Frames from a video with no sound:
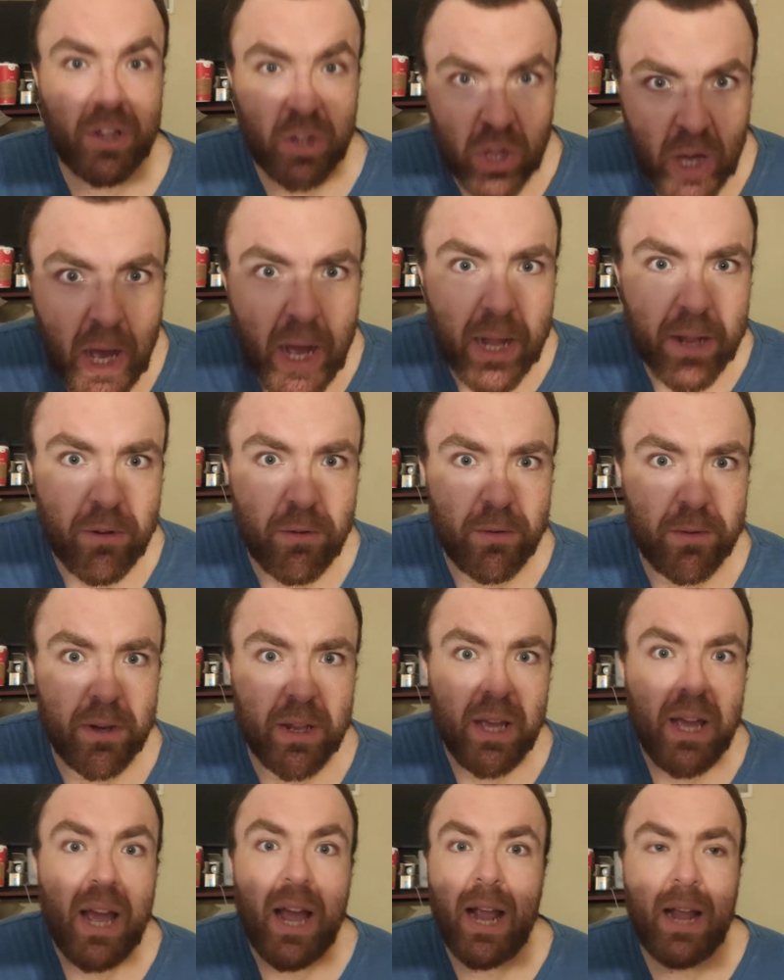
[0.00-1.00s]
child
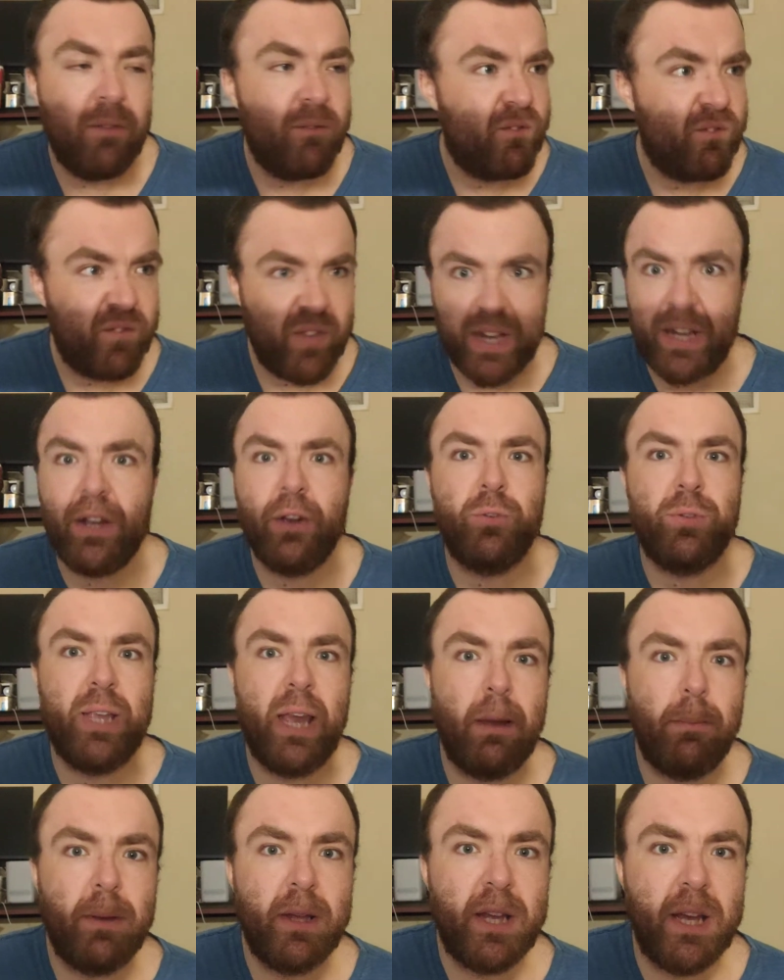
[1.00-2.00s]
and
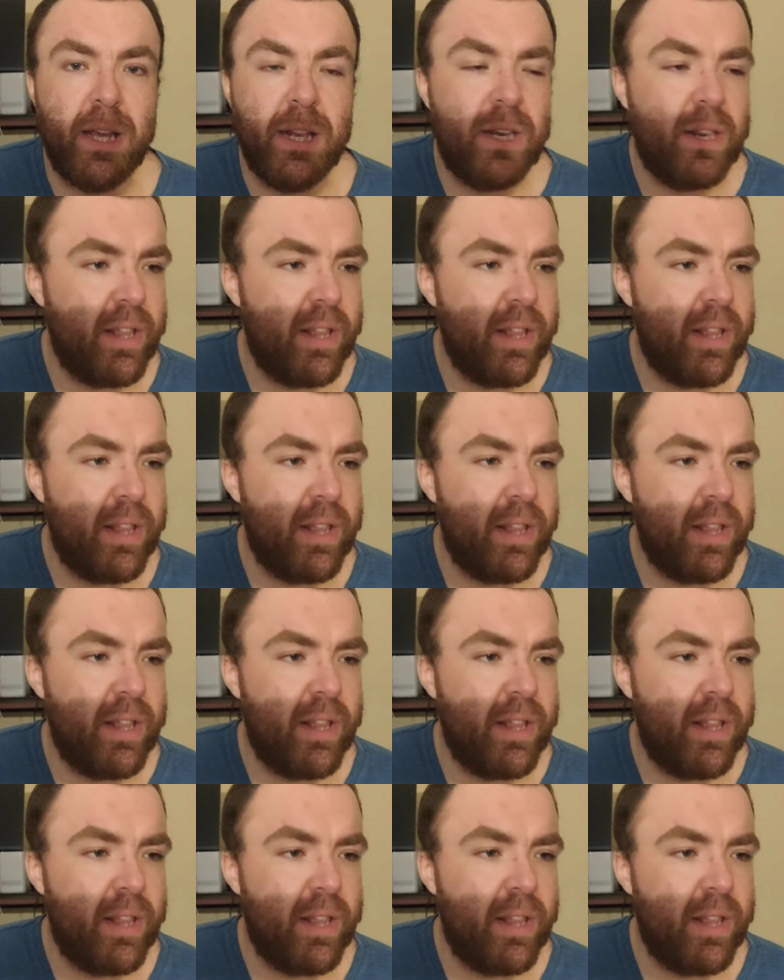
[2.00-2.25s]
videotaping it,